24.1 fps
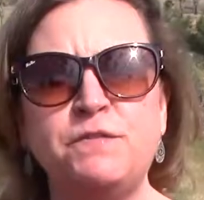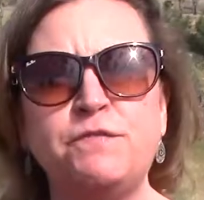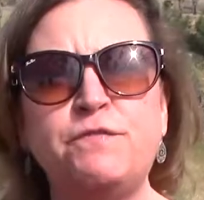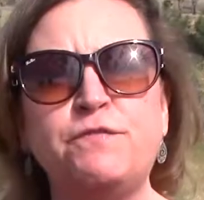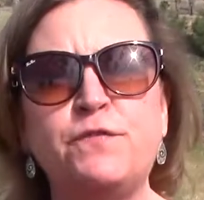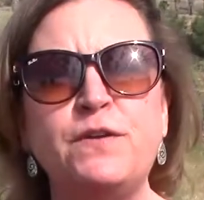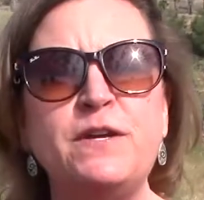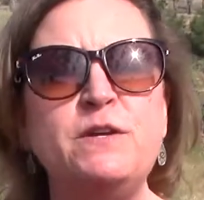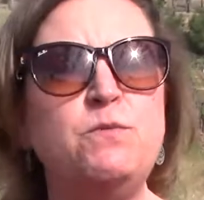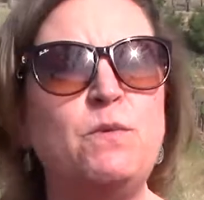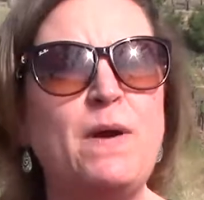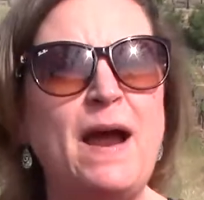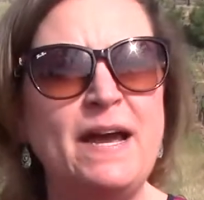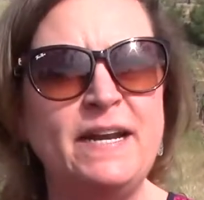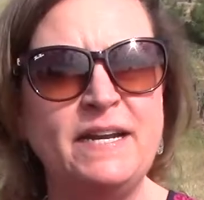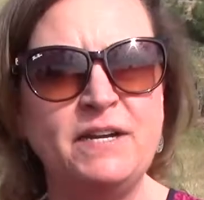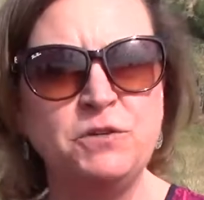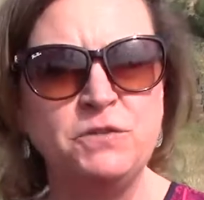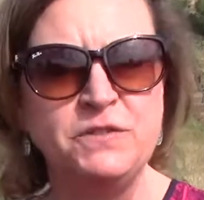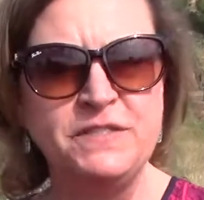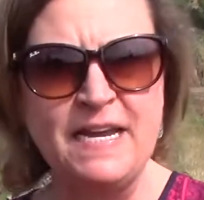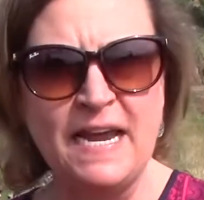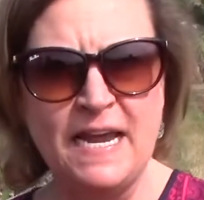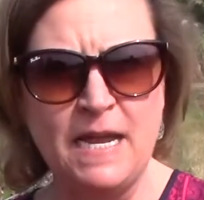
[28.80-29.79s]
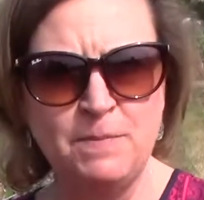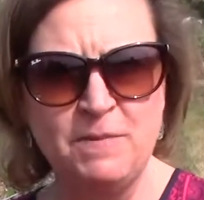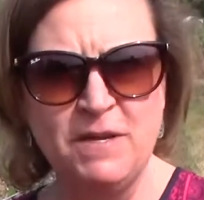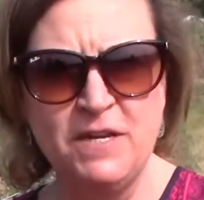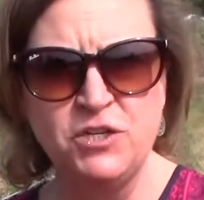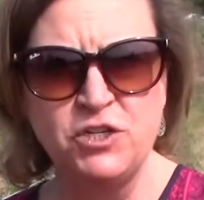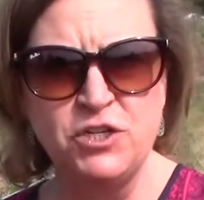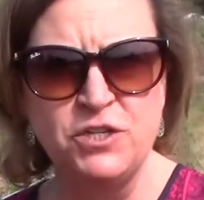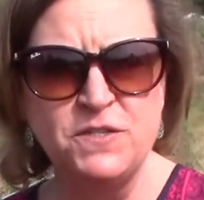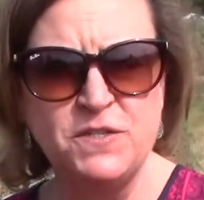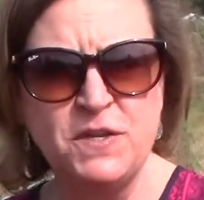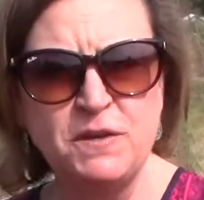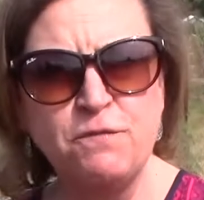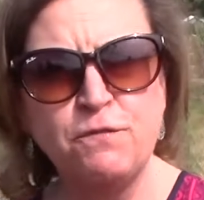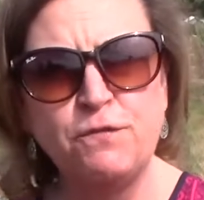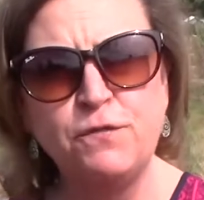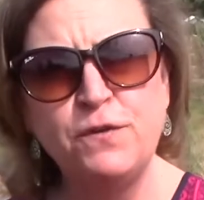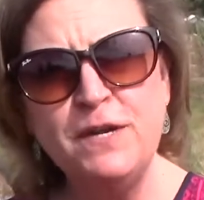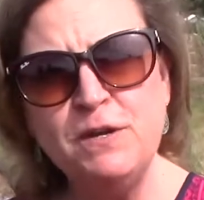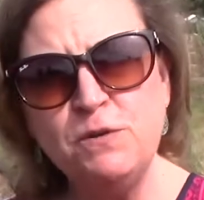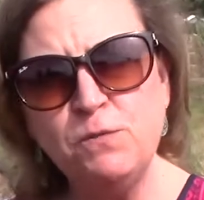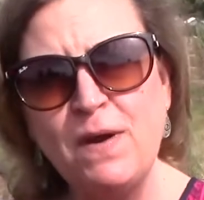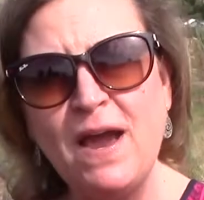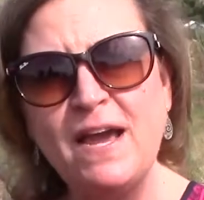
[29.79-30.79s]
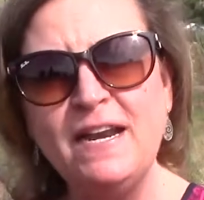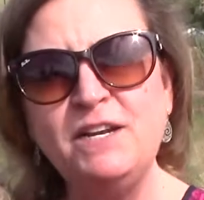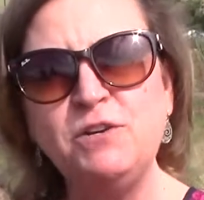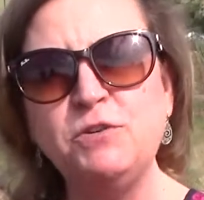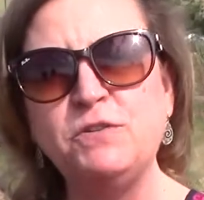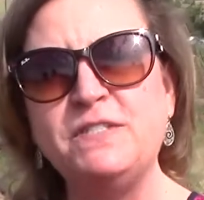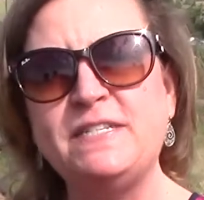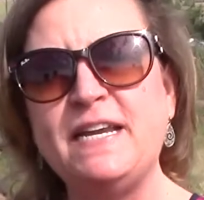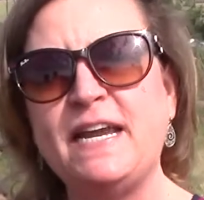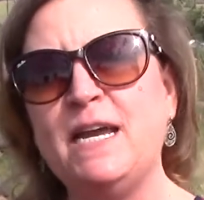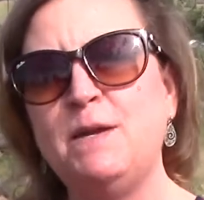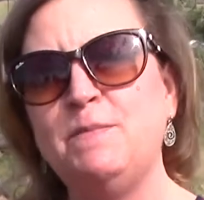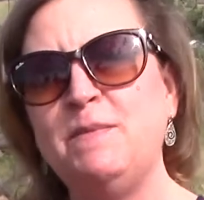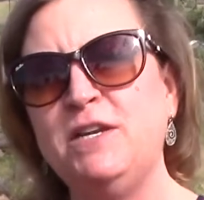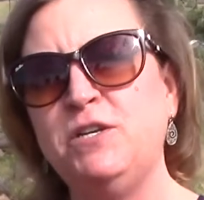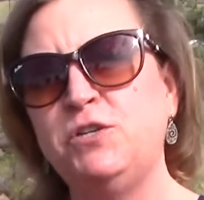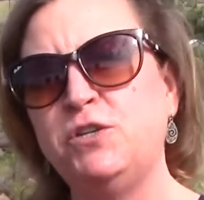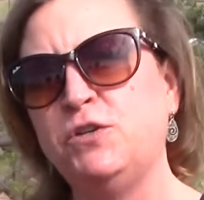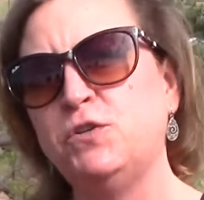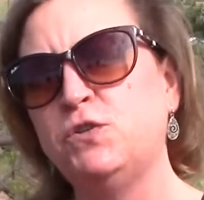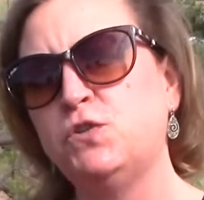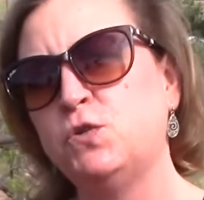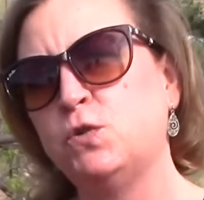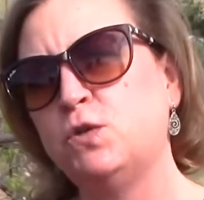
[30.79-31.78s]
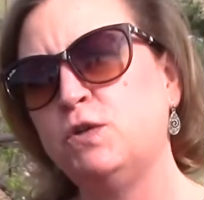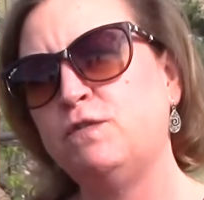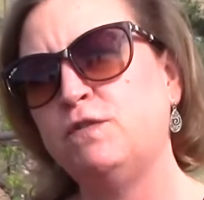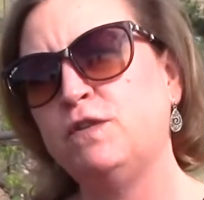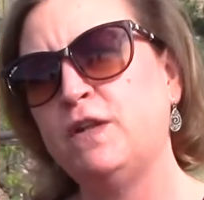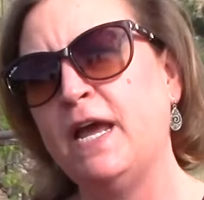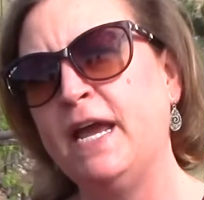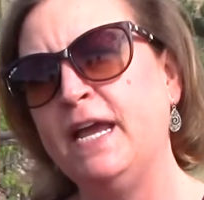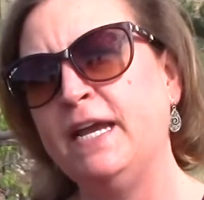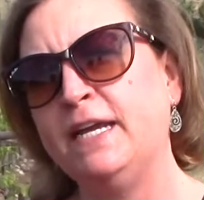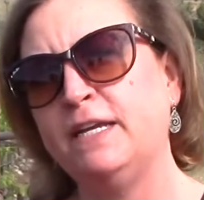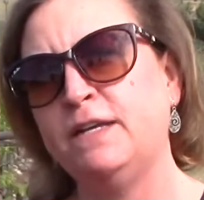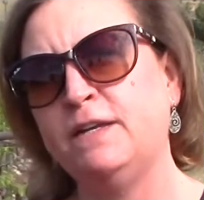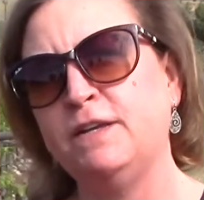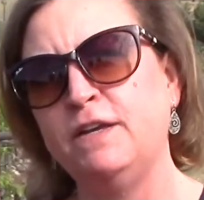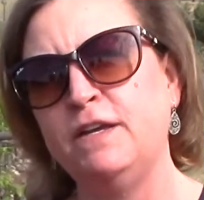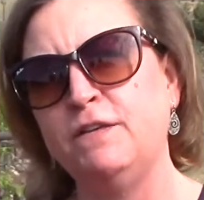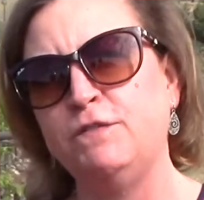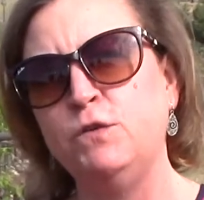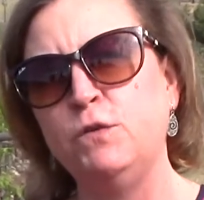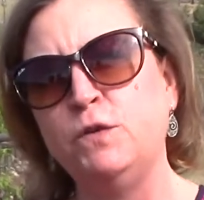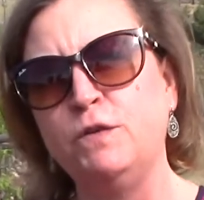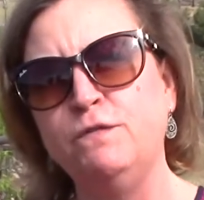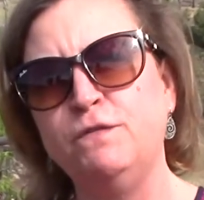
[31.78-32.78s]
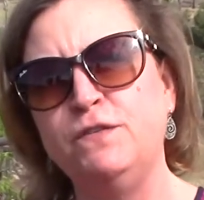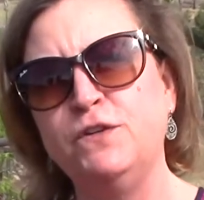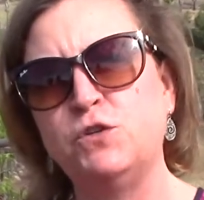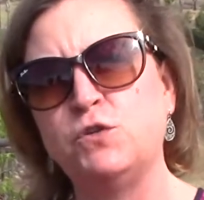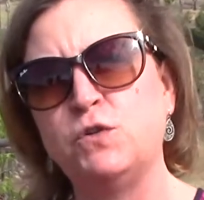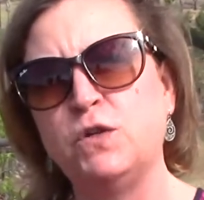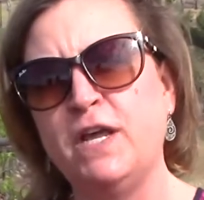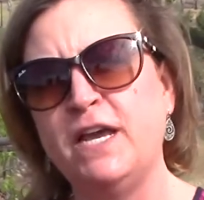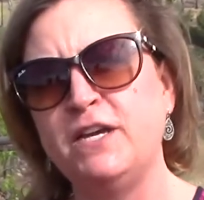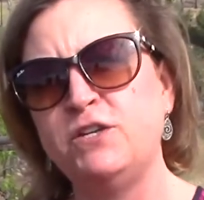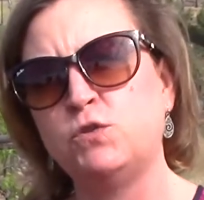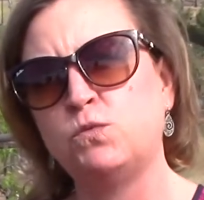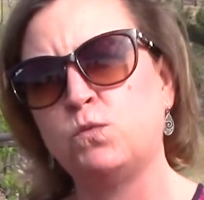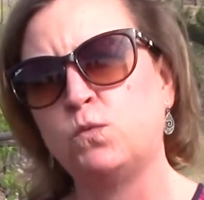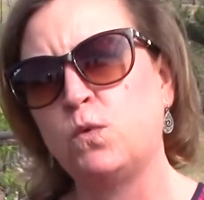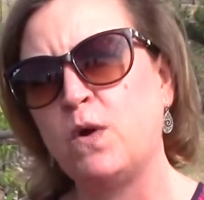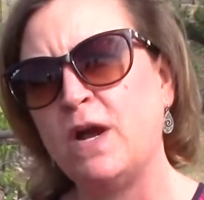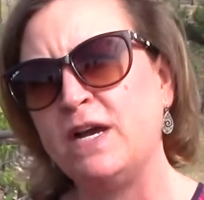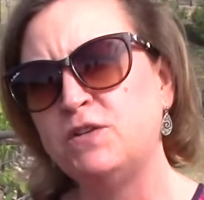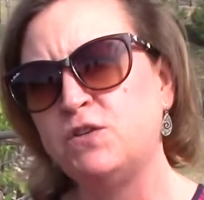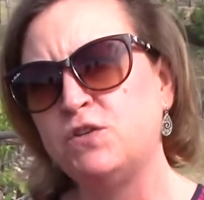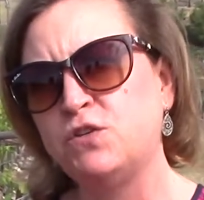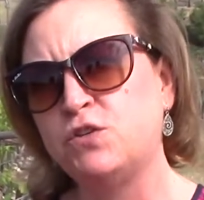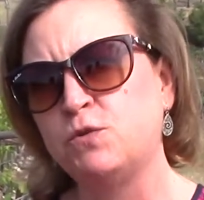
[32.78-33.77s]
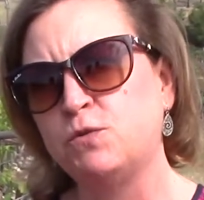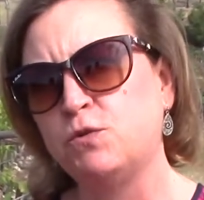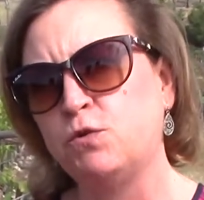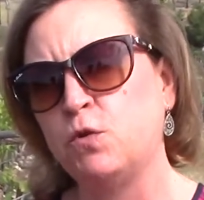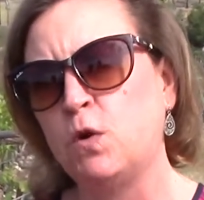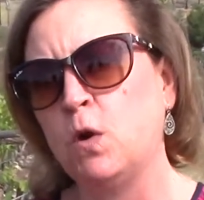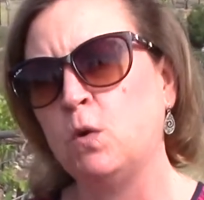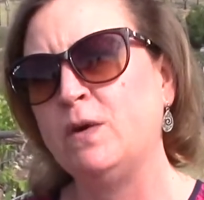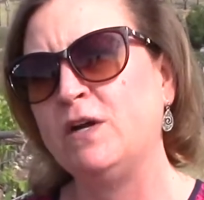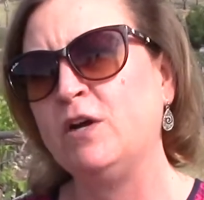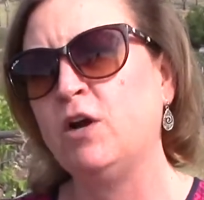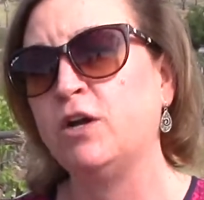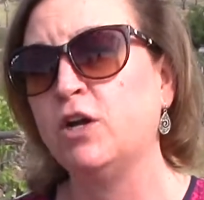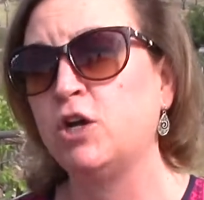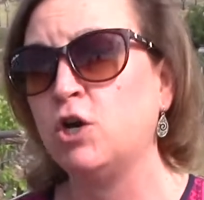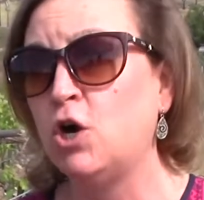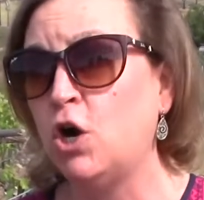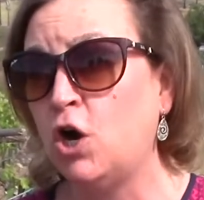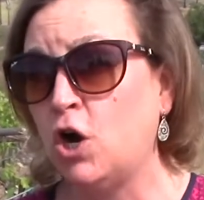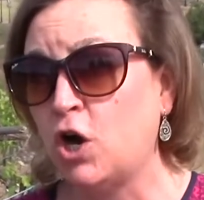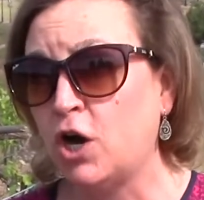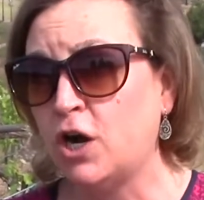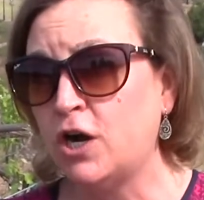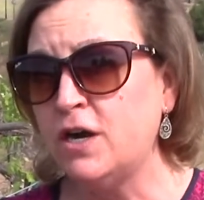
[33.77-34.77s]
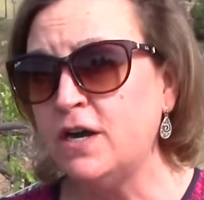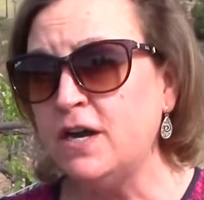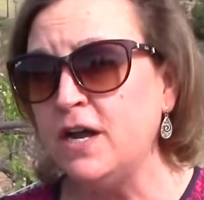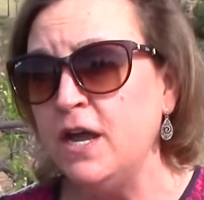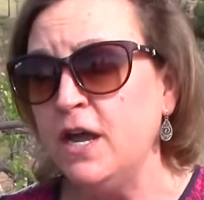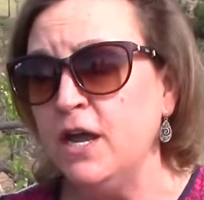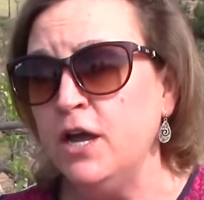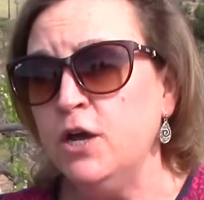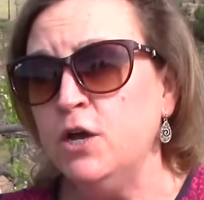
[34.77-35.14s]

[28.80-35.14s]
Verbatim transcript: free radical damage. And so free radical damage is sort of like if you can visualize rust growing on a car.